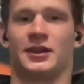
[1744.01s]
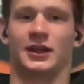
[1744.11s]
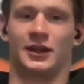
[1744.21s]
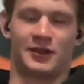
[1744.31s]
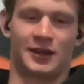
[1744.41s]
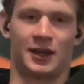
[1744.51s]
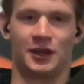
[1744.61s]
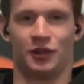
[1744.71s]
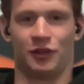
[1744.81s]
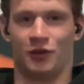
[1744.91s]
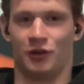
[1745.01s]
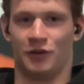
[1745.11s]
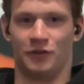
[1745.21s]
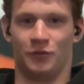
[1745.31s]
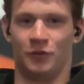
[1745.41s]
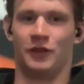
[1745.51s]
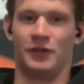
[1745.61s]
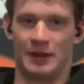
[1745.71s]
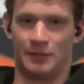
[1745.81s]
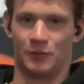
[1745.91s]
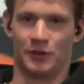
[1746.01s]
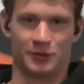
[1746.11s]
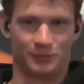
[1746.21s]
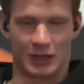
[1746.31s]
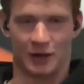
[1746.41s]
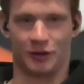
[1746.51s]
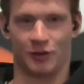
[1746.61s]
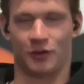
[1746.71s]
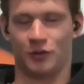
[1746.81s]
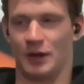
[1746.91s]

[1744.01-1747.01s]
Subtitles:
to get a second and a third and a fourth, and that momentum carries through.